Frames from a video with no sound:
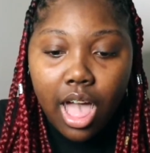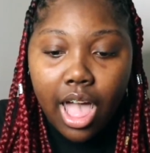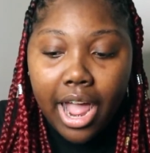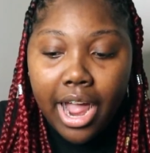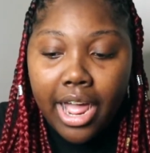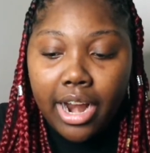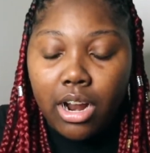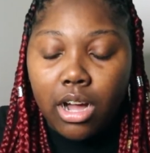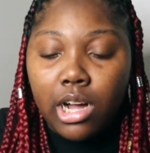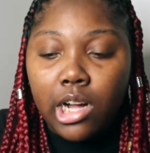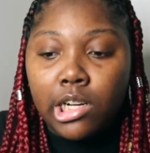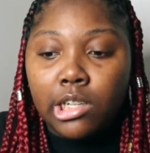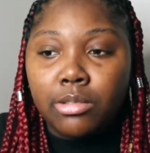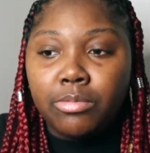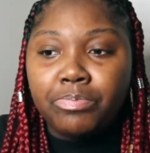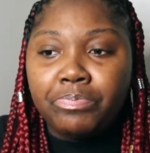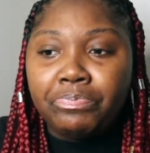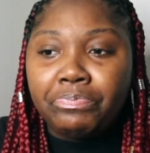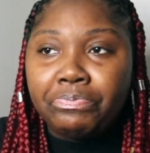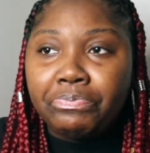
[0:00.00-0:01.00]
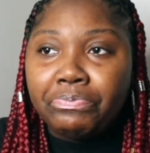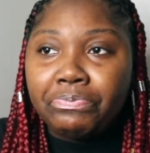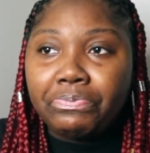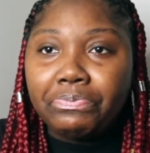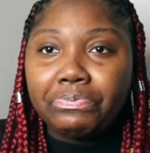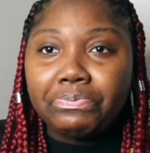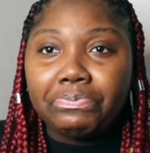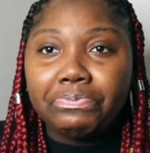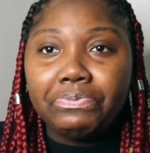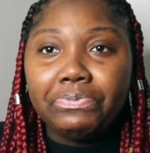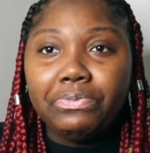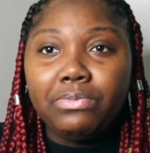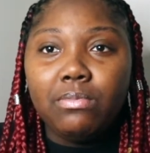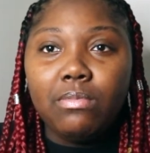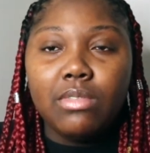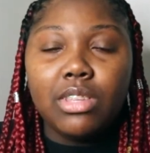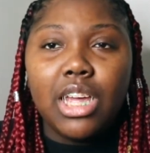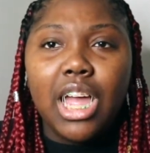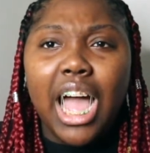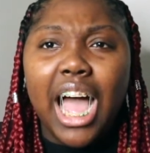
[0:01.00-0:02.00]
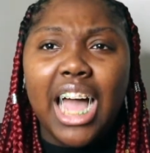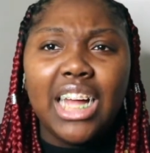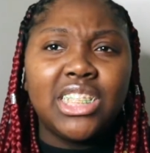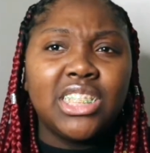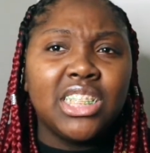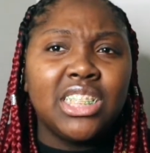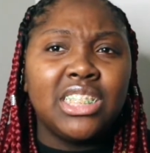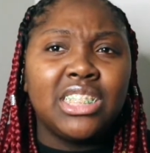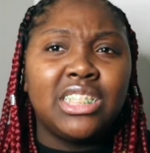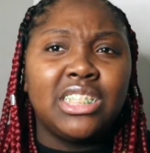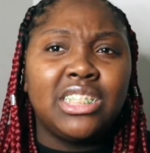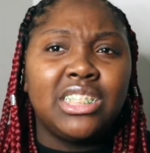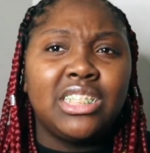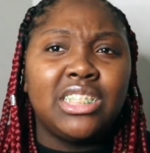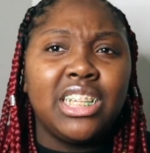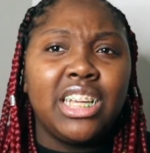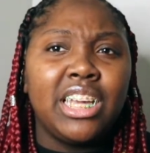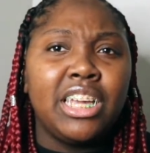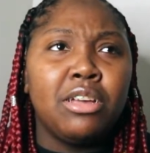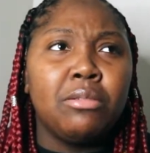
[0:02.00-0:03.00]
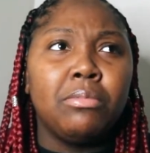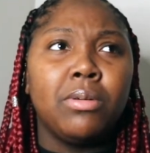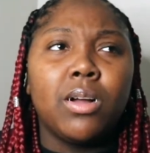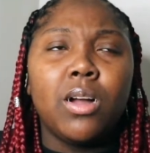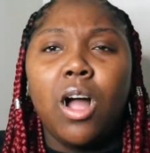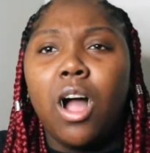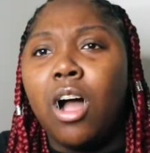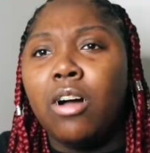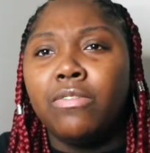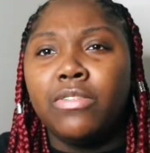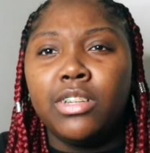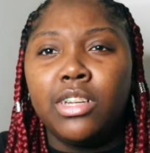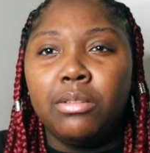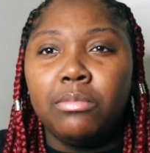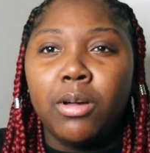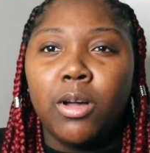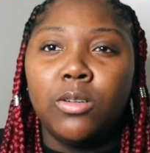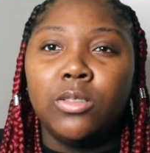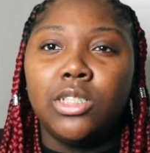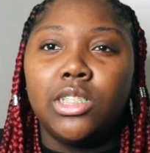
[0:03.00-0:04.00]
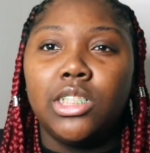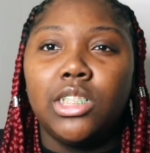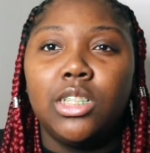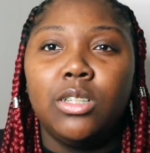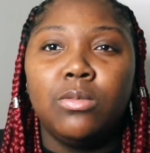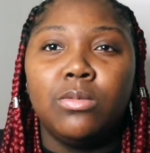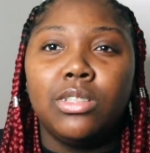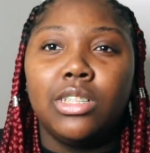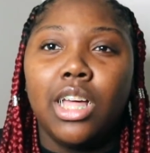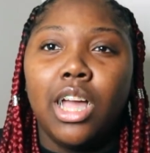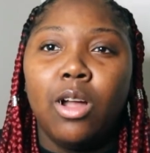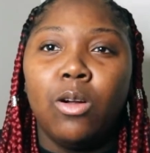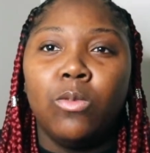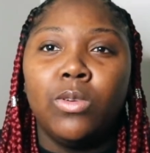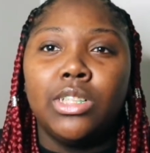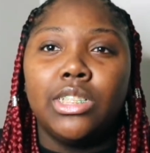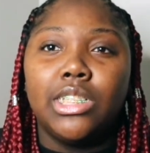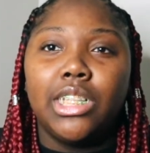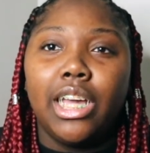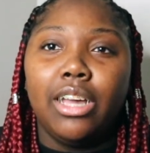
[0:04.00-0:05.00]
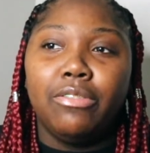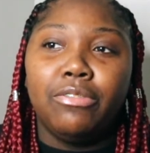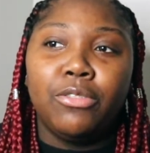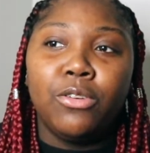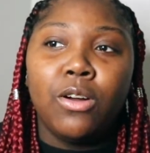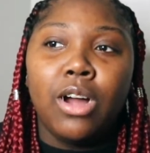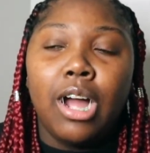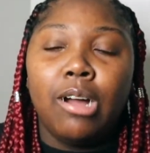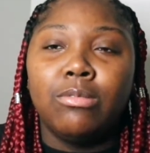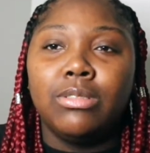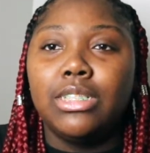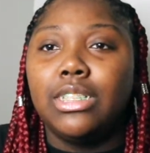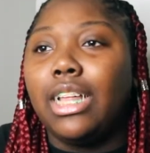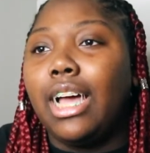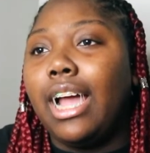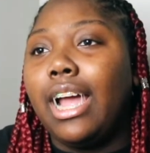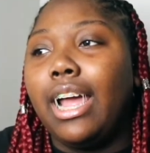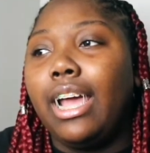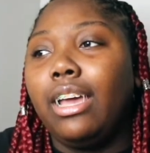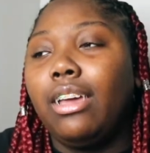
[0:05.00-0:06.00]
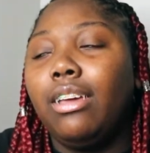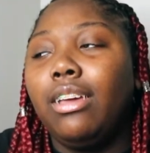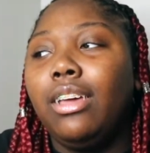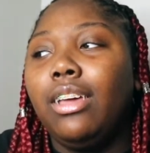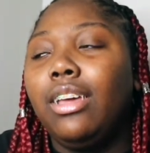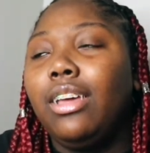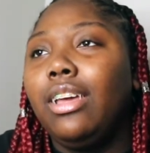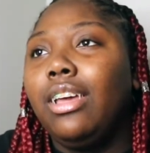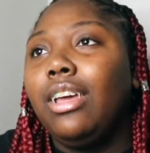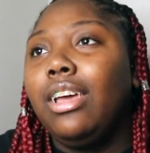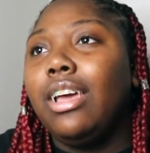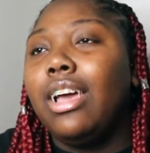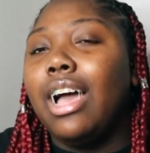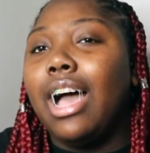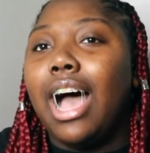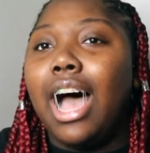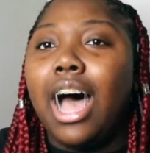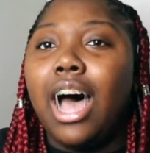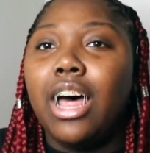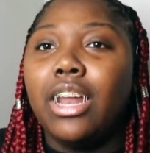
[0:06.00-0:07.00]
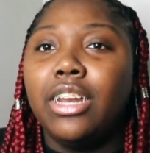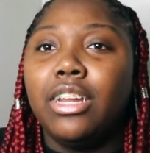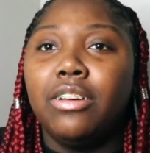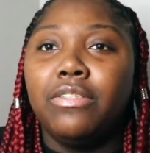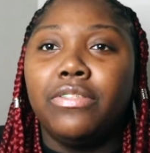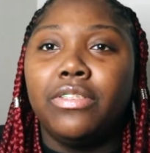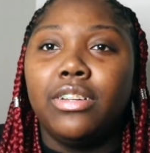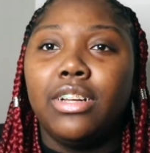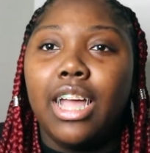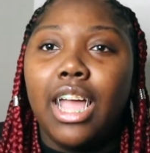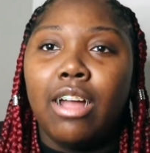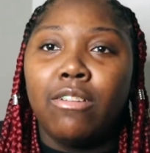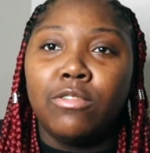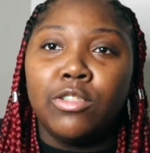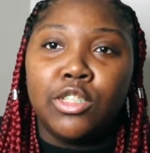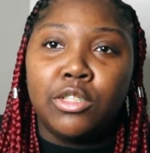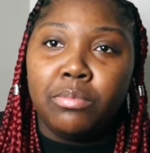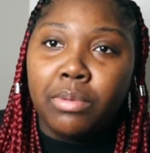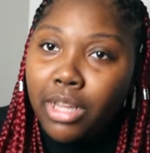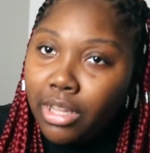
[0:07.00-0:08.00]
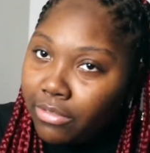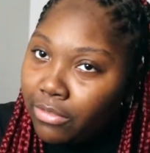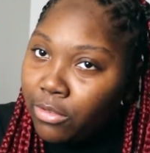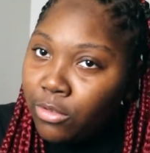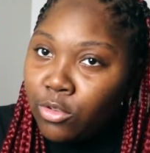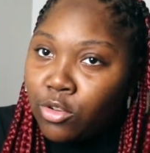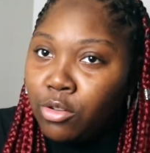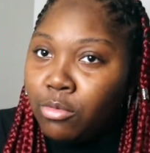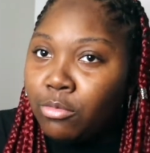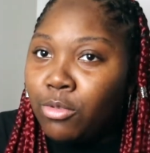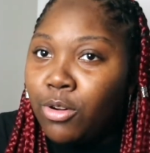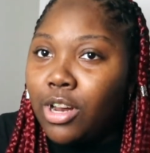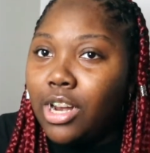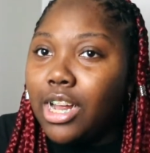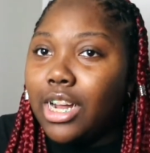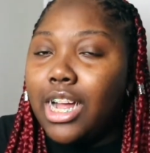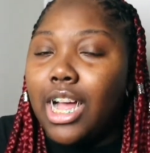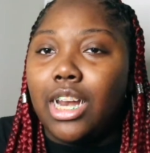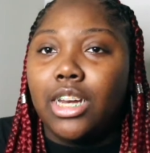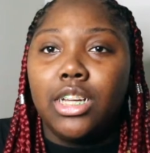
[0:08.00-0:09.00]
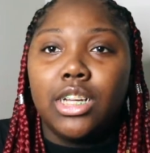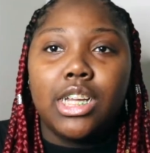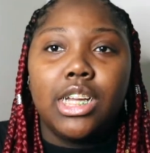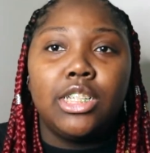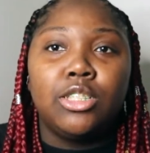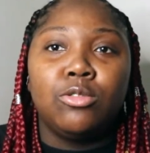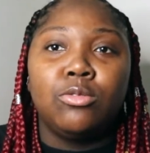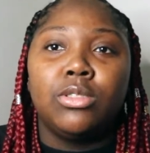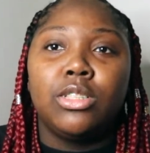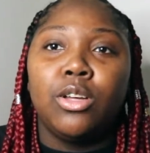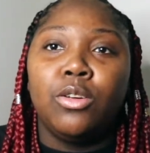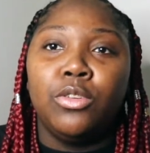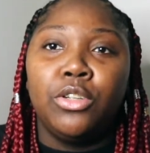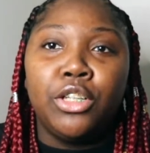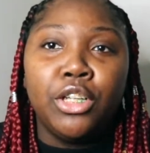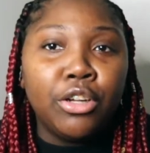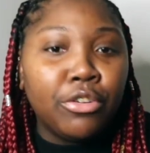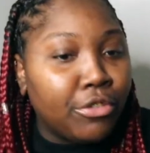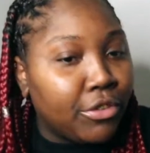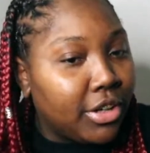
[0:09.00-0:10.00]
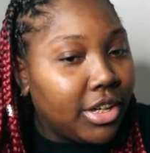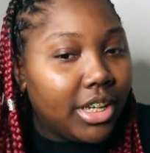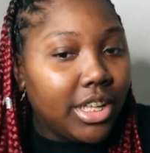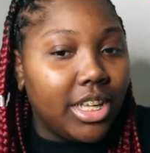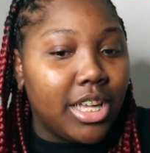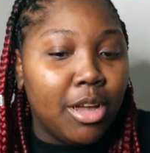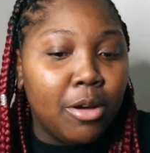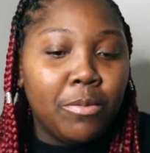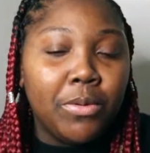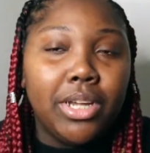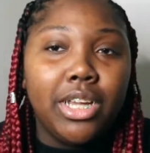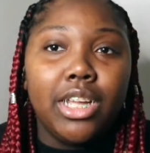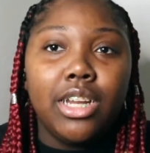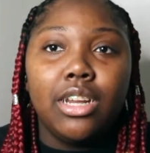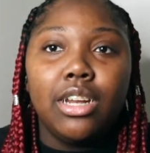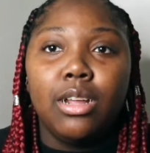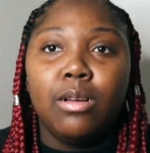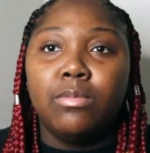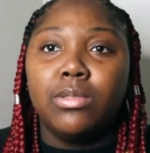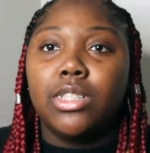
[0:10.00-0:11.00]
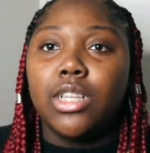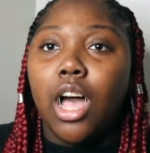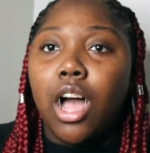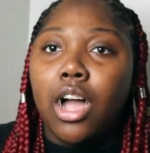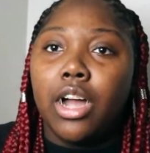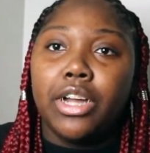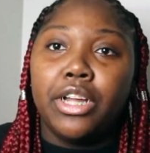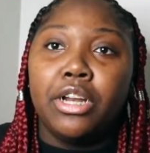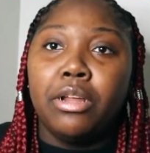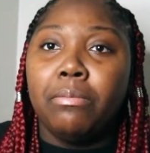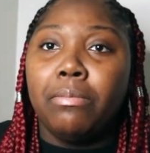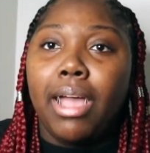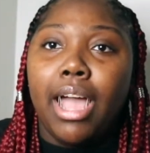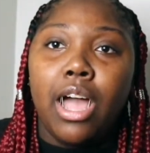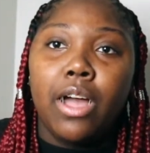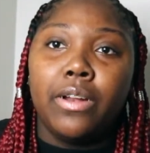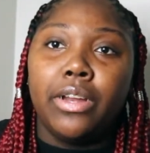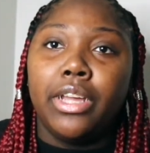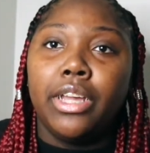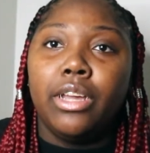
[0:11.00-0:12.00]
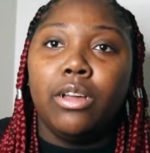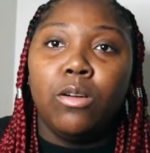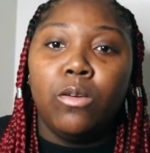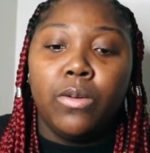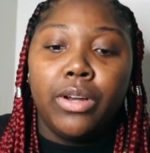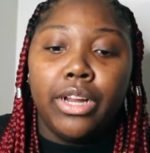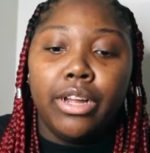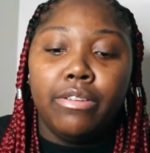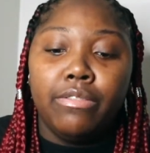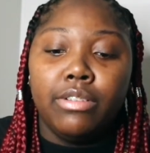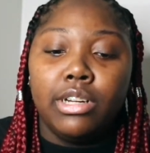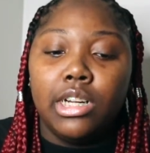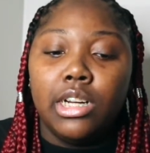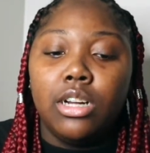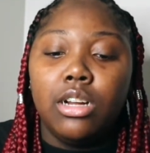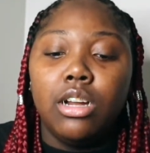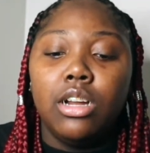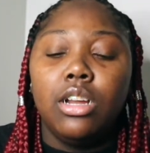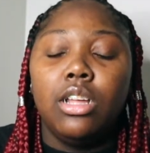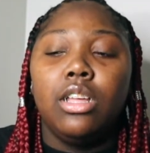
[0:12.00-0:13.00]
And I just sent him a coffee emoji. He was like, what's that for? I was like, I'll never have respect for you no more. Like, I look at you so differently. And we ended up talking about it or whatever.